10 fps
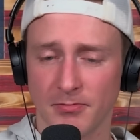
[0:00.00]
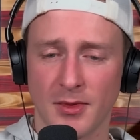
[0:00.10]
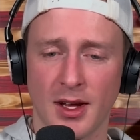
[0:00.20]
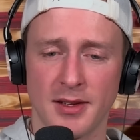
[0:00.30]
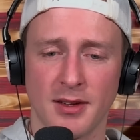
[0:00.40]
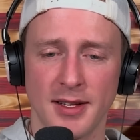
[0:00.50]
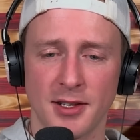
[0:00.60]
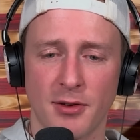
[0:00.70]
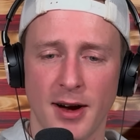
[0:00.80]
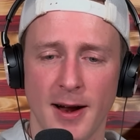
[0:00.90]
Kids
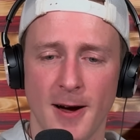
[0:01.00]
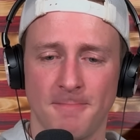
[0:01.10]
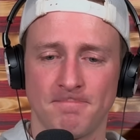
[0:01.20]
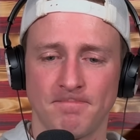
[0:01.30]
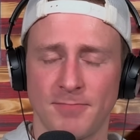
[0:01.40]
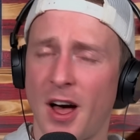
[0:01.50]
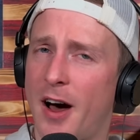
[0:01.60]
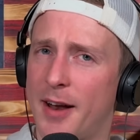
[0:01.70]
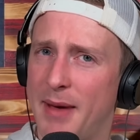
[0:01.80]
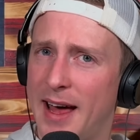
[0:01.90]
listening right now.
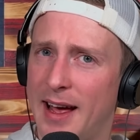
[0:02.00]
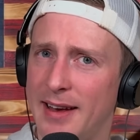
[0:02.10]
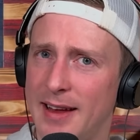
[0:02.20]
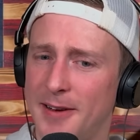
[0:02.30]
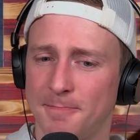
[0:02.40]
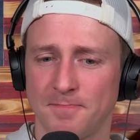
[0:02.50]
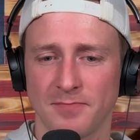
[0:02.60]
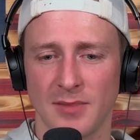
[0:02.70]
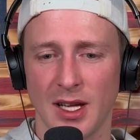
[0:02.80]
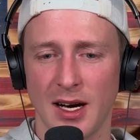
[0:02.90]
Not a bad idea.
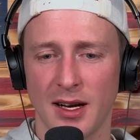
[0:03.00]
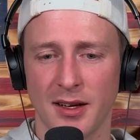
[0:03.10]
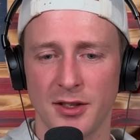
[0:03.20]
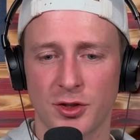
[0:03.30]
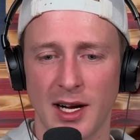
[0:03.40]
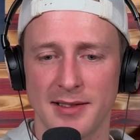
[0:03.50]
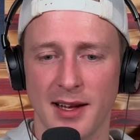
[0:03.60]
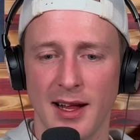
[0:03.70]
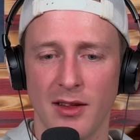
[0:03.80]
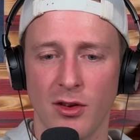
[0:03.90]
A lot of good trades to
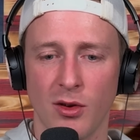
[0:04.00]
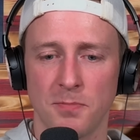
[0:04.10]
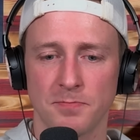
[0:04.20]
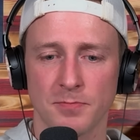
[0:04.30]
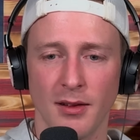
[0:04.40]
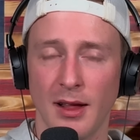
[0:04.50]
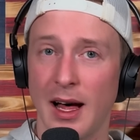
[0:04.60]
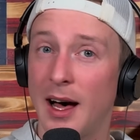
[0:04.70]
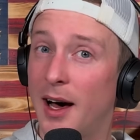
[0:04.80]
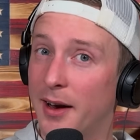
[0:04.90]
get into. A
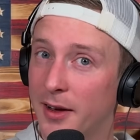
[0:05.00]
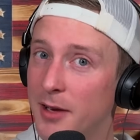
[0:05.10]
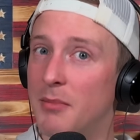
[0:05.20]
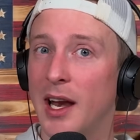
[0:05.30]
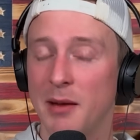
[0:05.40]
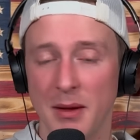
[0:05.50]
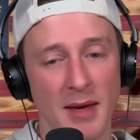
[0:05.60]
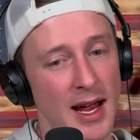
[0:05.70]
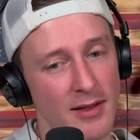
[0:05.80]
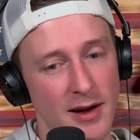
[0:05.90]
lot of good money to be
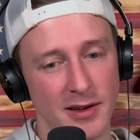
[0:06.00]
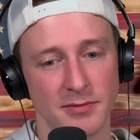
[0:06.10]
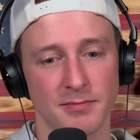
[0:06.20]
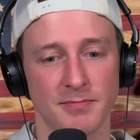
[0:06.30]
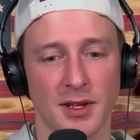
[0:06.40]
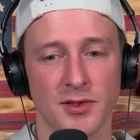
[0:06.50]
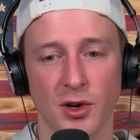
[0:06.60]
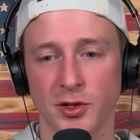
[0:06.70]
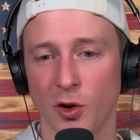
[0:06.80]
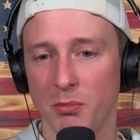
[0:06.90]
made there.
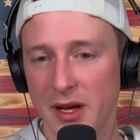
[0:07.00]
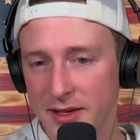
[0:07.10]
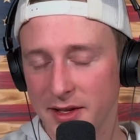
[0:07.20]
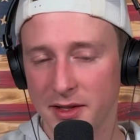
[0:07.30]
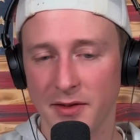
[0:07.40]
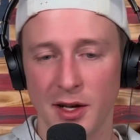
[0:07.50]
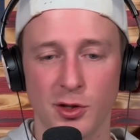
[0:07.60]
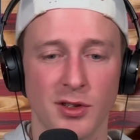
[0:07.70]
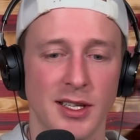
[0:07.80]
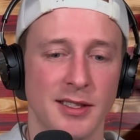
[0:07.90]
Start your own business
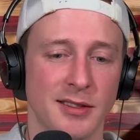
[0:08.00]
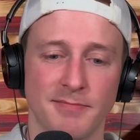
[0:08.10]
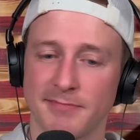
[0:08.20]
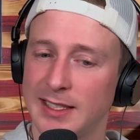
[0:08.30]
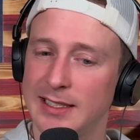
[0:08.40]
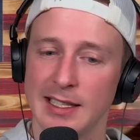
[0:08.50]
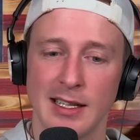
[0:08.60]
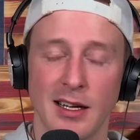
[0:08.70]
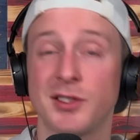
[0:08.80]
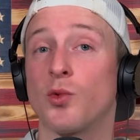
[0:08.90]
eventually.
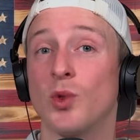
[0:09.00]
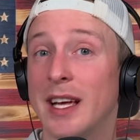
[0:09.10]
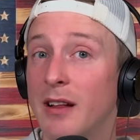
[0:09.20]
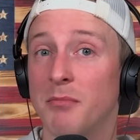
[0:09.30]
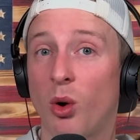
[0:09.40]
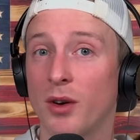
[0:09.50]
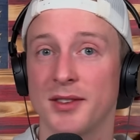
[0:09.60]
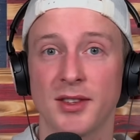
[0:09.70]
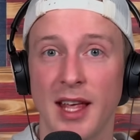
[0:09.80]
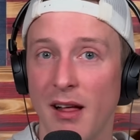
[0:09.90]
It's a real important
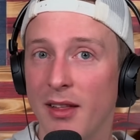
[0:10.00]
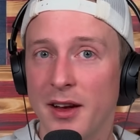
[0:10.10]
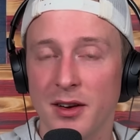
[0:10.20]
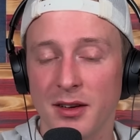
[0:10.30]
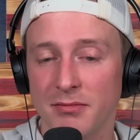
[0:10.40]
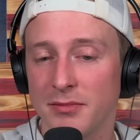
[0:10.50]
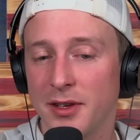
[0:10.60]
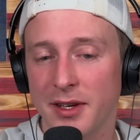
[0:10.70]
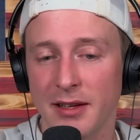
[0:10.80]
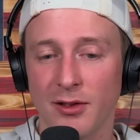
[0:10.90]
skill that you're
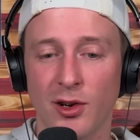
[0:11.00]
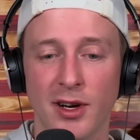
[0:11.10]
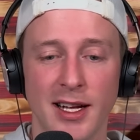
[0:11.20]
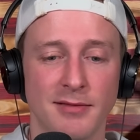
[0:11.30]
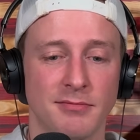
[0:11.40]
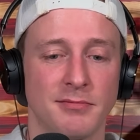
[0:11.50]
learning.